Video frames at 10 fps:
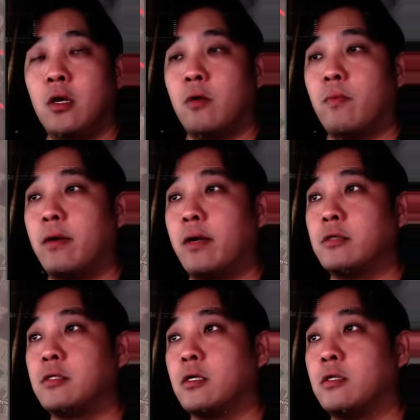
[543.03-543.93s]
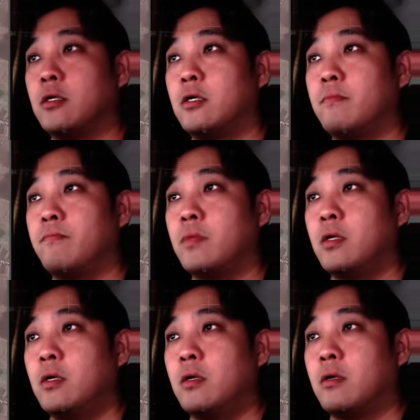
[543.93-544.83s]
Whereas the
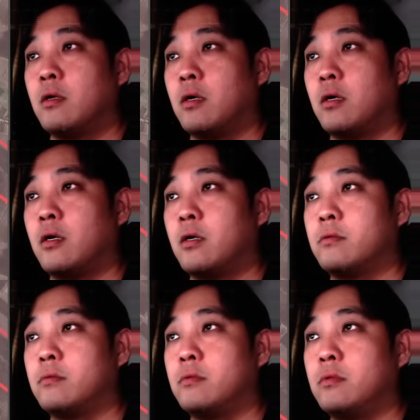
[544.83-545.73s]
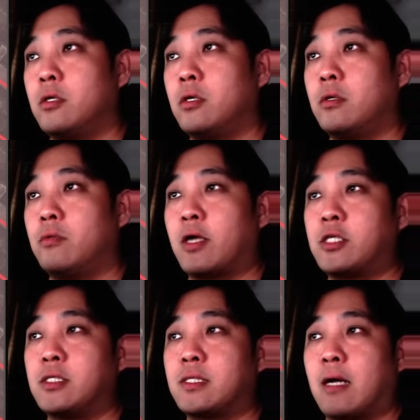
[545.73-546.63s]

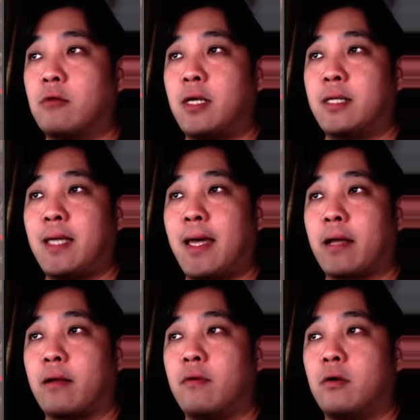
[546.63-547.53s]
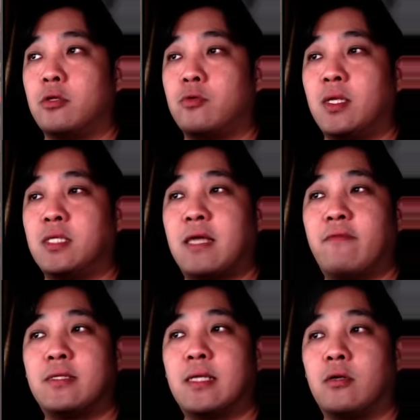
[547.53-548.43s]
Russians counterattack on the
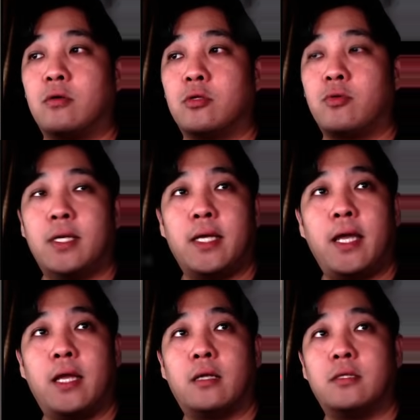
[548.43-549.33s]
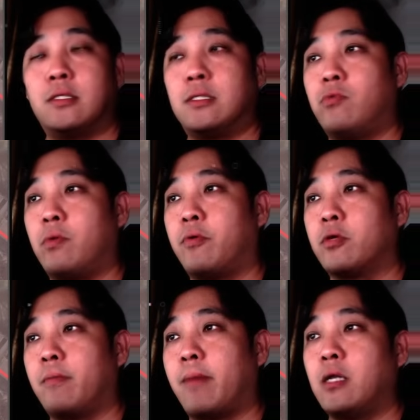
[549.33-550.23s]
27th and on the 28th. This is
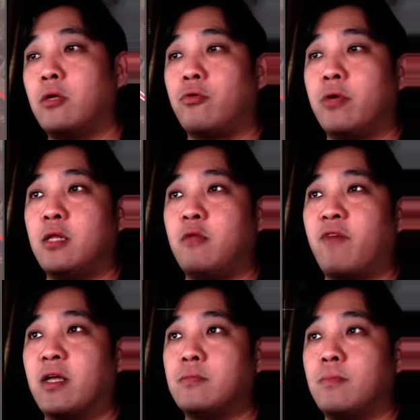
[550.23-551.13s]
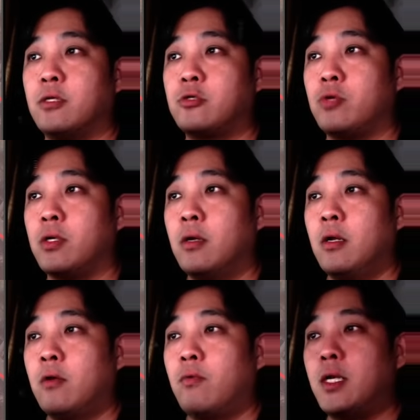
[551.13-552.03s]
reported by the Ukrainian Defense Ministry.
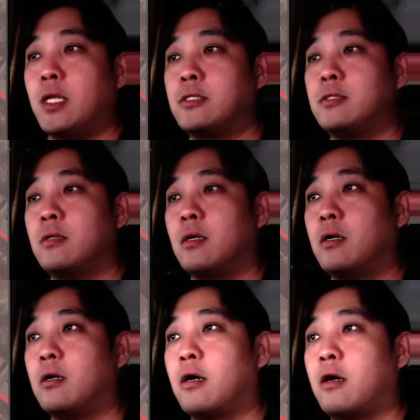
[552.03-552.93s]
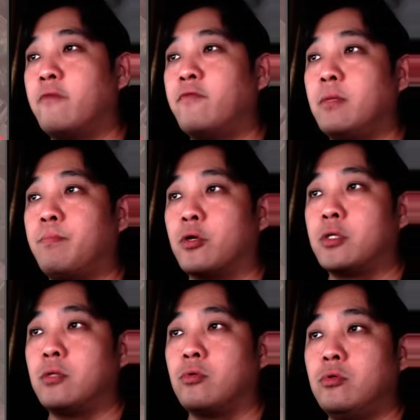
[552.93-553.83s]
What is, however,
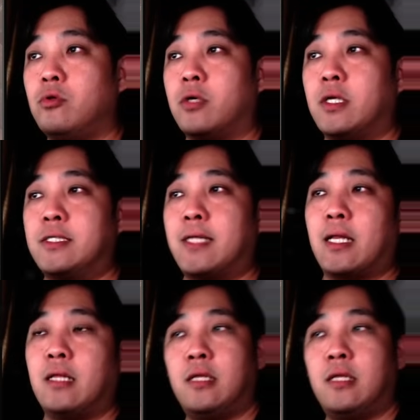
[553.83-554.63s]
important to note is that in